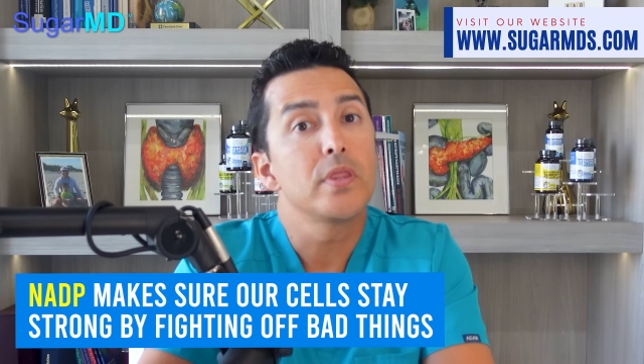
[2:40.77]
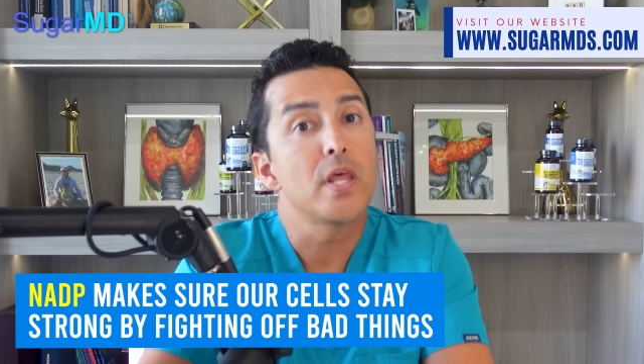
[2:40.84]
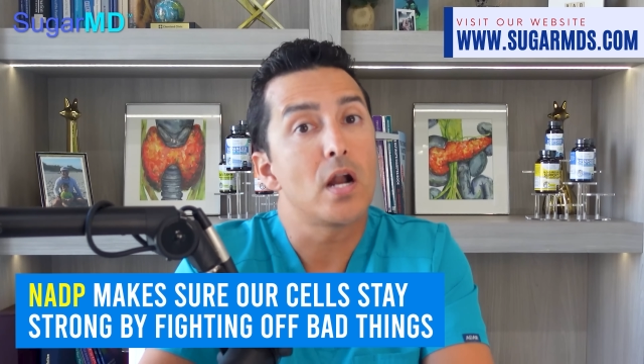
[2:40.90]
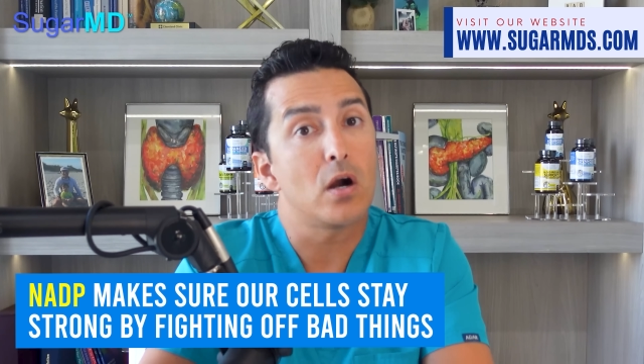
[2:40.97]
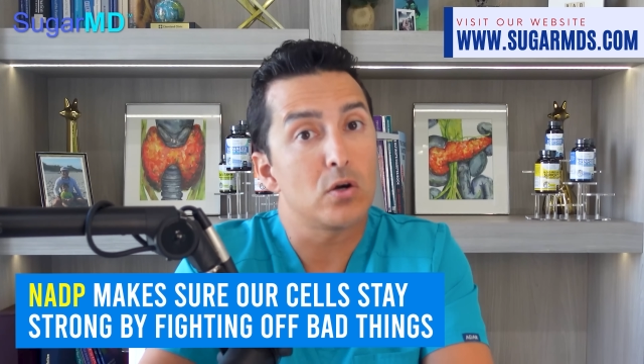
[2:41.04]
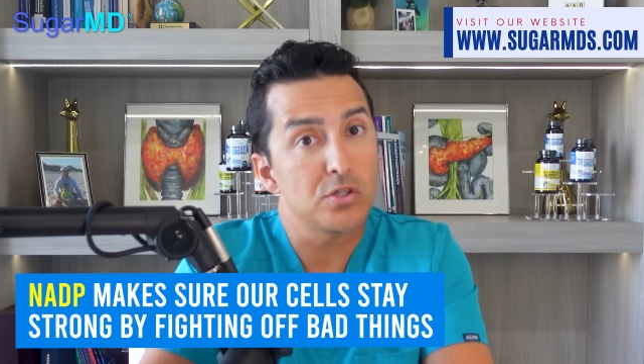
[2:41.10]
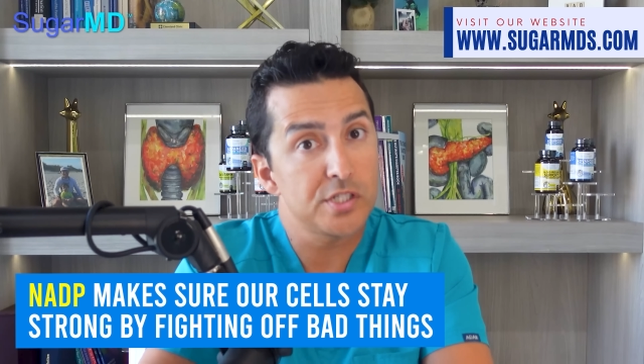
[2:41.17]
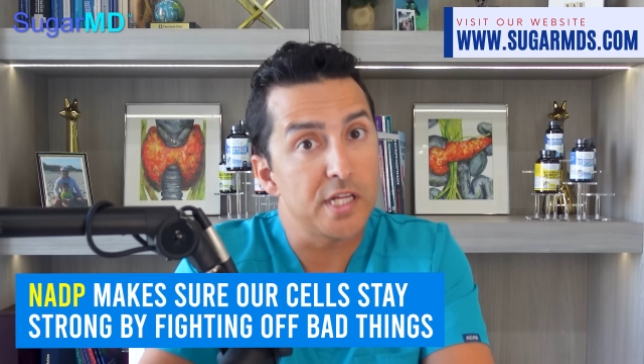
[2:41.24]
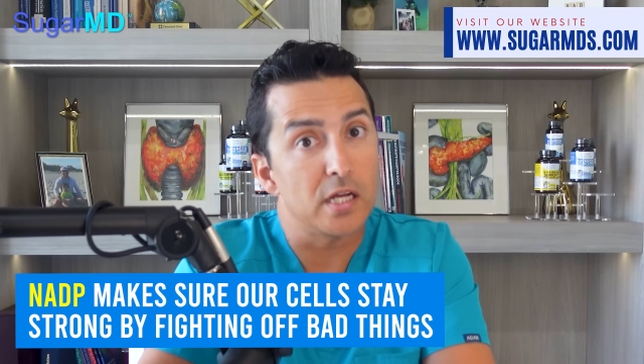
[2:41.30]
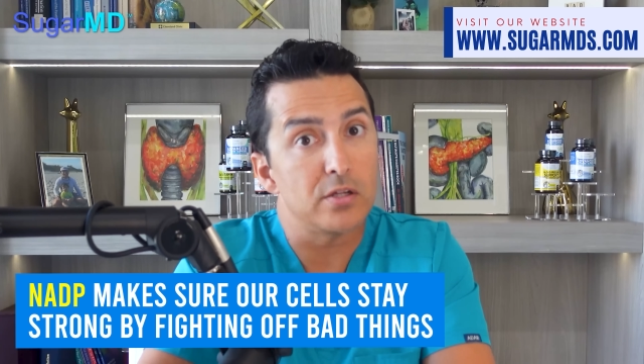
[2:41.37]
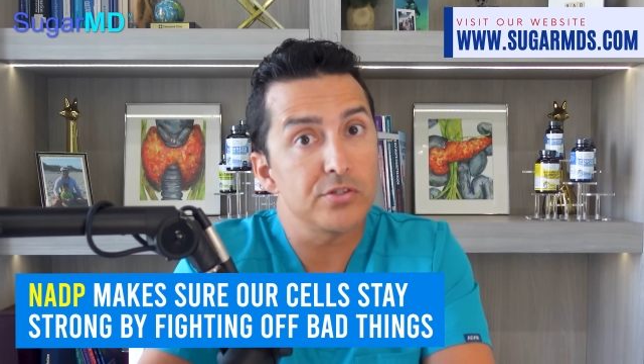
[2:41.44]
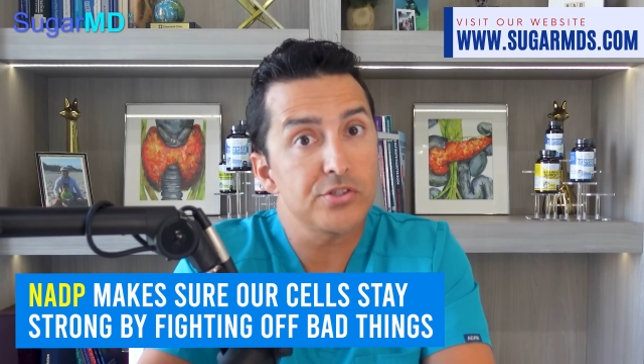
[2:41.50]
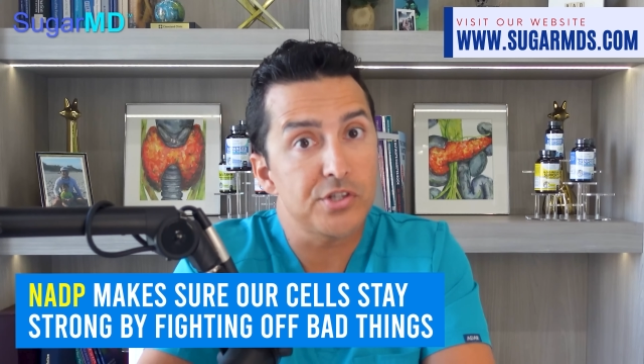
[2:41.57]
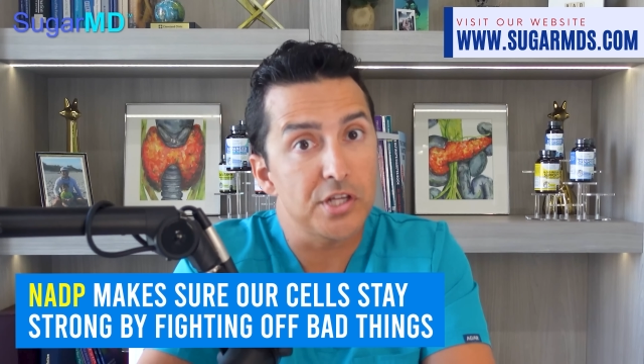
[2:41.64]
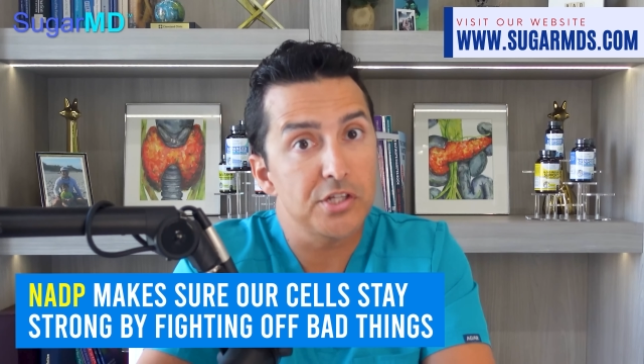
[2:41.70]
that our
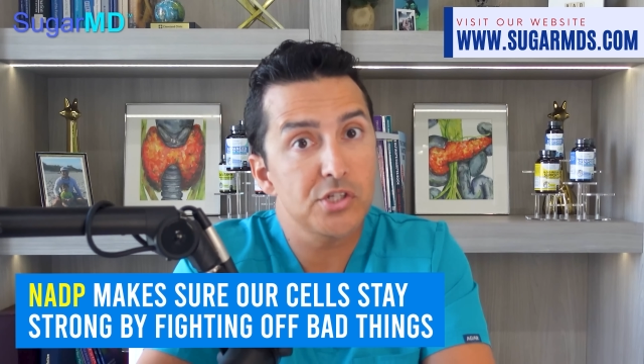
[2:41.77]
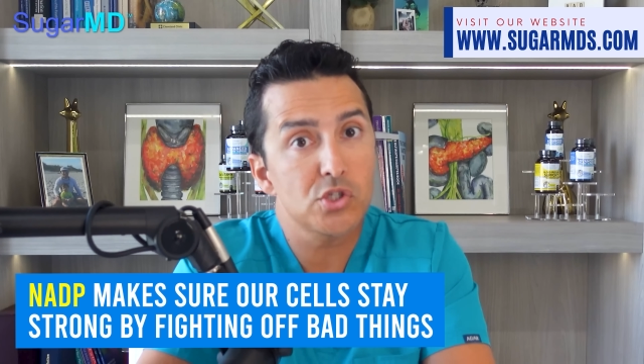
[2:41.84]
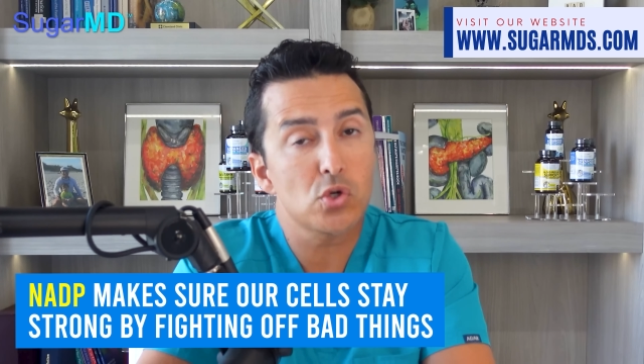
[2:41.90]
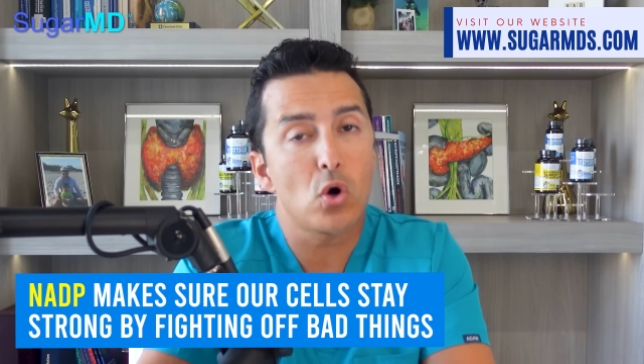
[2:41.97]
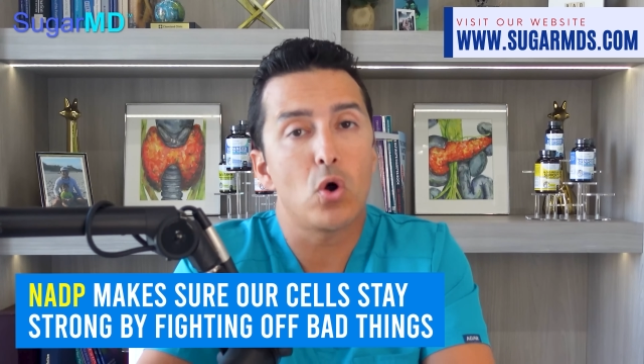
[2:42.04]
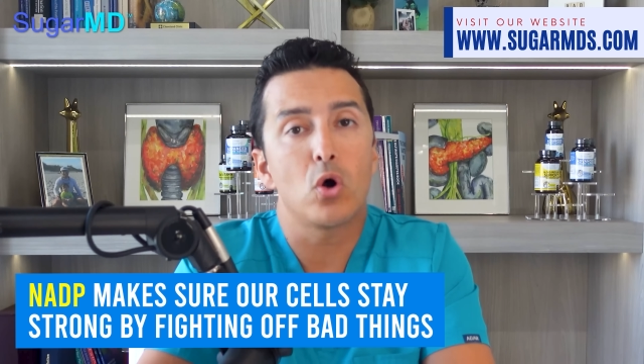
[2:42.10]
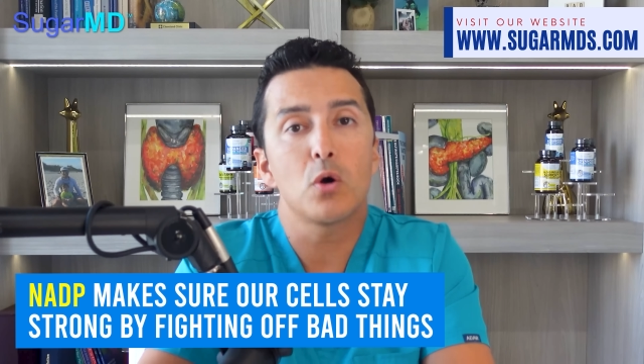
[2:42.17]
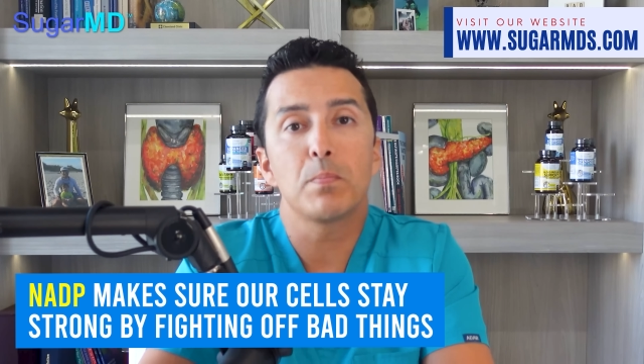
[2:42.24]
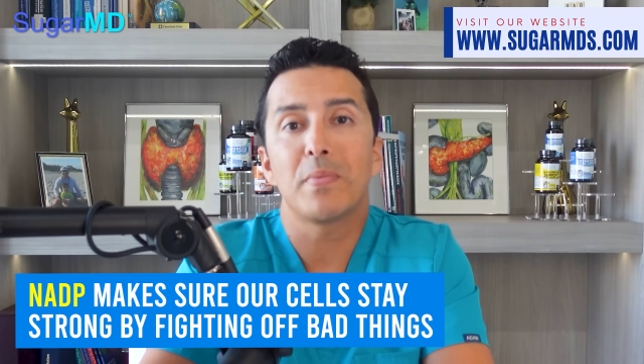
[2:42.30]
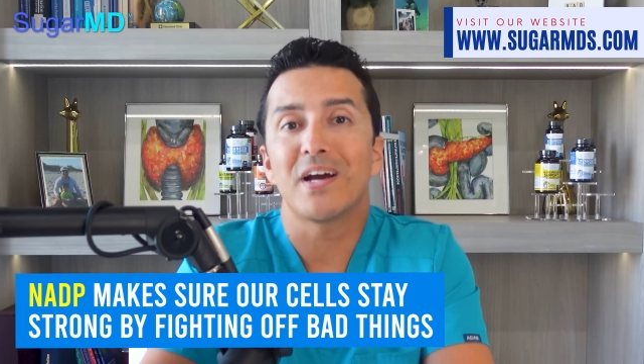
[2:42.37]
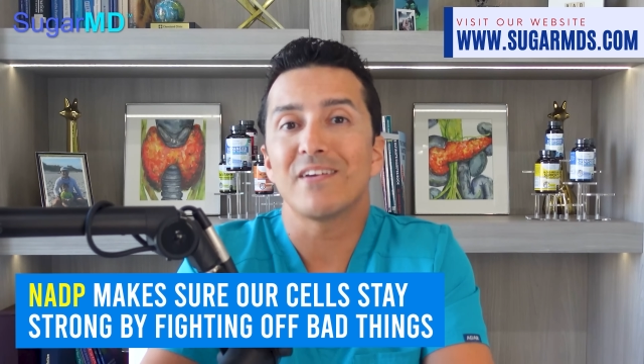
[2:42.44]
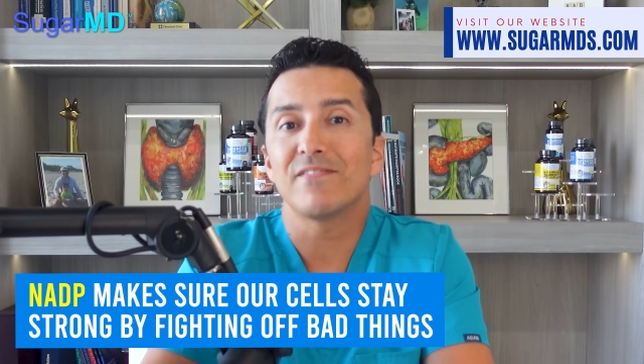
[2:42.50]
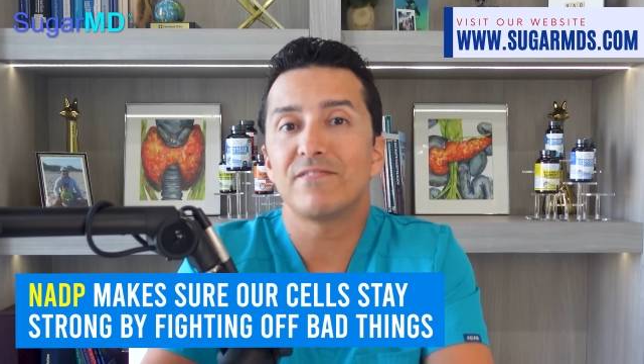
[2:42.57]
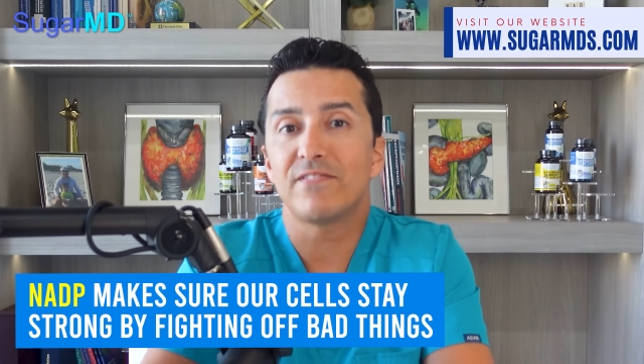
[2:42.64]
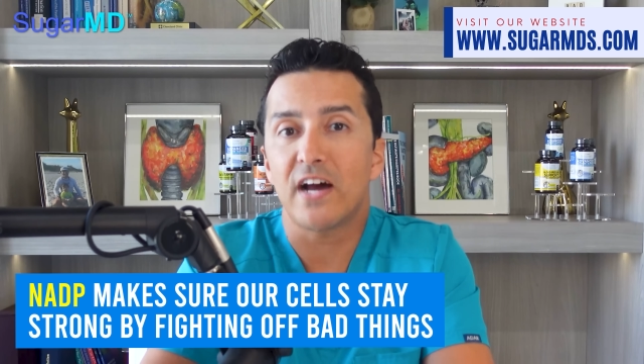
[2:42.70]
cells stay strong by